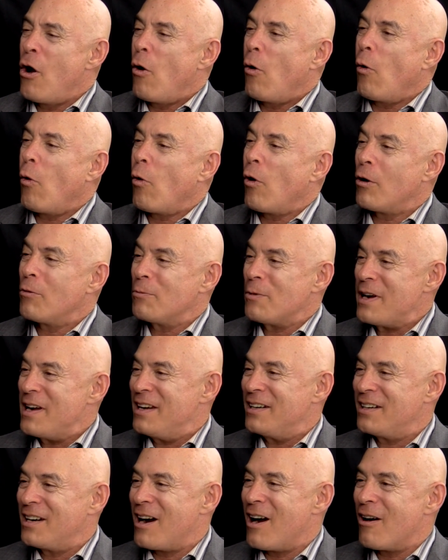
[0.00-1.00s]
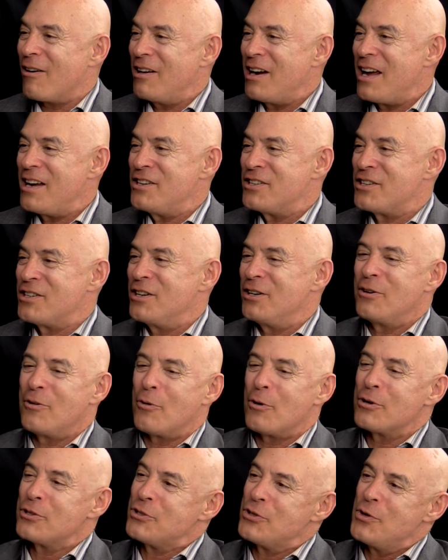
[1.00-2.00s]
or reincarnation
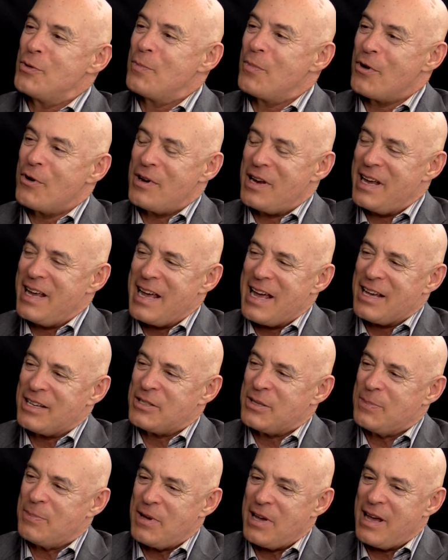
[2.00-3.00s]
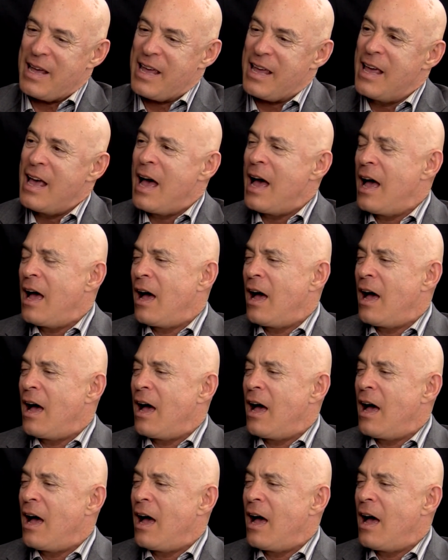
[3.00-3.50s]
or super ESP.